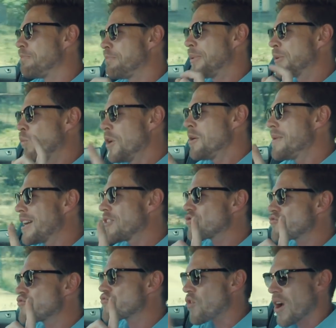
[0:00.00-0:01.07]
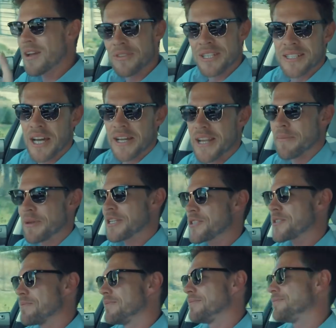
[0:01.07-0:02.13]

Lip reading: But what about driving dynamics?